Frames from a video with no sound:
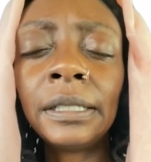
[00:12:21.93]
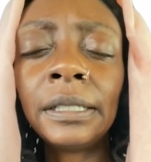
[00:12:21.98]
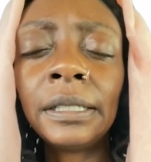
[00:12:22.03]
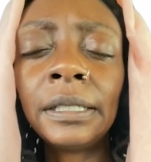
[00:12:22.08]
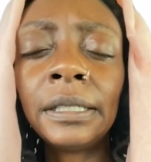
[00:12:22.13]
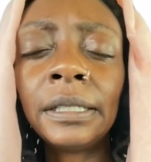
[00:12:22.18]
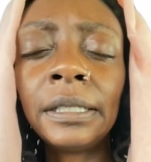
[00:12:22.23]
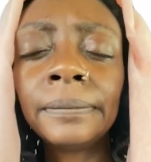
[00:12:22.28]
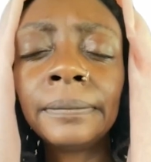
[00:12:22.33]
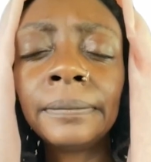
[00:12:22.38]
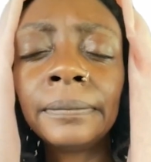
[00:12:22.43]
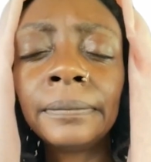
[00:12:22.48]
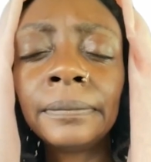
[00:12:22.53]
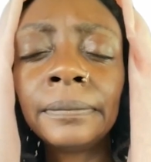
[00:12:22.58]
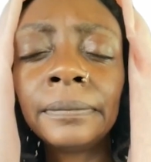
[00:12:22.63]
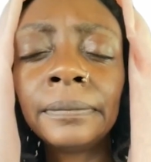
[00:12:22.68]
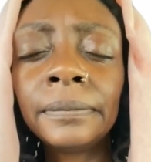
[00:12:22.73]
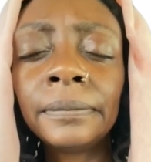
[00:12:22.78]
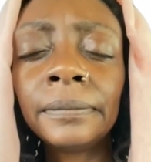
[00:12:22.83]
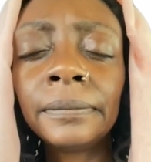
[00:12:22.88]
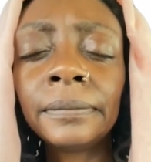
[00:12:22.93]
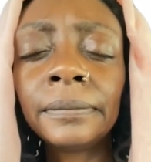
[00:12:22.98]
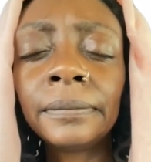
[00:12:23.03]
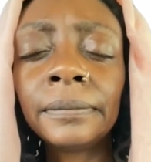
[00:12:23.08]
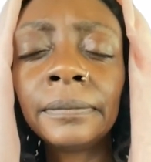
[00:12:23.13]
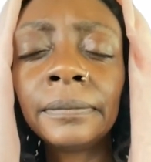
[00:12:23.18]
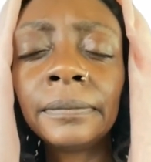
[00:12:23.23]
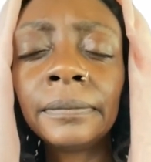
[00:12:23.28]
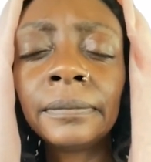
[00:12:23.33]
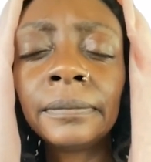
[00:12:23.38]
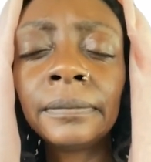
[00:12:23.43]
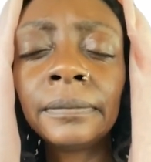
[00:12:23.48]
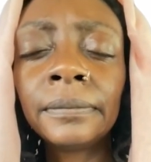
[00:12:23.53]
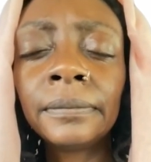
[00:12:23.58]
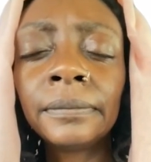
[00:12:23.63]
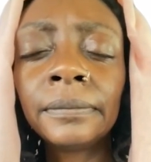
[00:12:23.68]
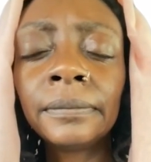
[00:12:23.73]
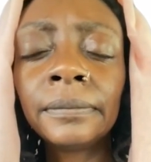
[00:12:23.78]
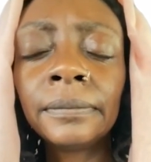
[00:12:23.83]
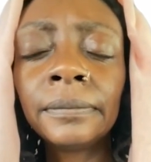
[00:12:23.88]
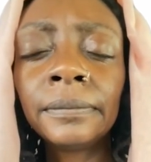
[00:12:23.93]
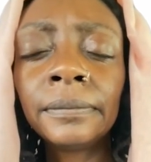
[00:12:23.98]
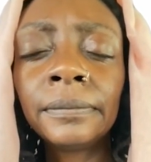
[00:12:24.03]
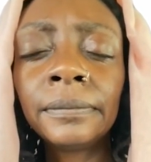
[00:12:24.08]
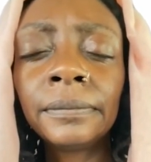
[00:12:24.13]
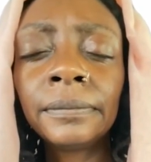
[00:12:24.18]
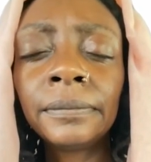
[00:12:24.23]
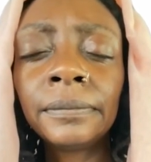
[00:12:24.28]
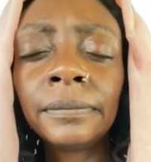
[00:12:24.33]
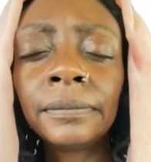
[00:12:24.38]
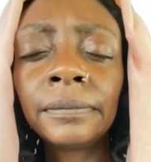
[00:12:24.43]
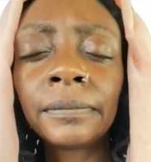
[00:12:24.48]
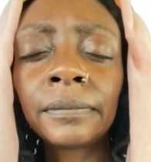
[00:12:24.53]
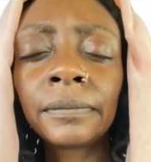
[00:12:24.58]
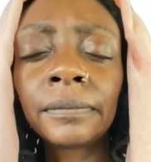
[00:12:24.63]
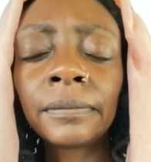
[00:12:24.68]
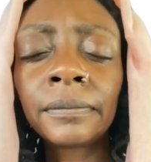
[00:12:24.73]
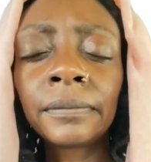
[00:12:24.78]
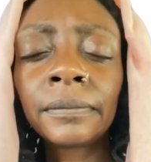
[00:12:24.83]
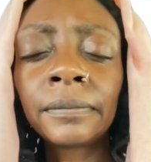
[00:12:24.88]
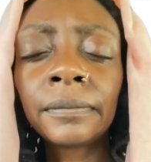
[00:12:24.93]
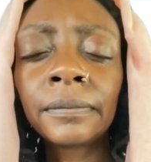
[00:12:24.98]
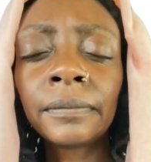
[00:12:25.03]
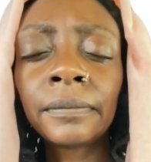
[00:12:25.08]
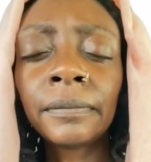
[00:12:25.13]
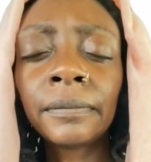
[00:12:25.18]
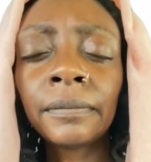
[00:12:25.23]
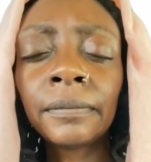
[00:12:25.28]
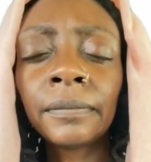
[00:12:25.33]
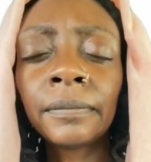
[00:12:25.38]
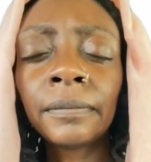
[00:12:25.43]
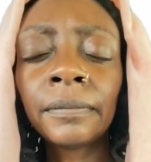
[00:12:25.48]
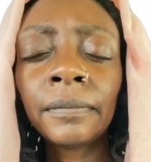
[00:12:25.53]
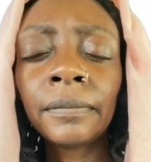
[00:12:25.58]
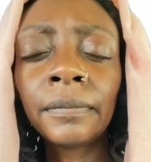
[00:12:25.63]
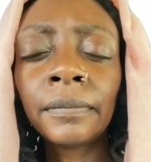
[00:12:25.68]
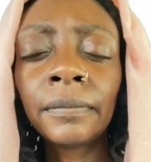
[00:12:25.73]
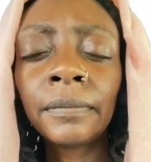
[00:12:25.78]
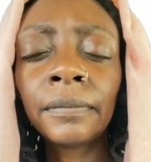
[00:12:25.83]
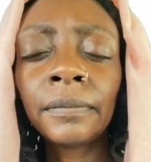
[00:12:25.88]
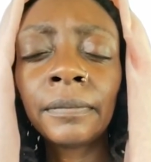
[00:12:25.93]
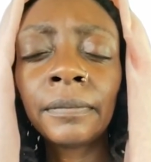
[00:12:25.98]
Nobody speaks.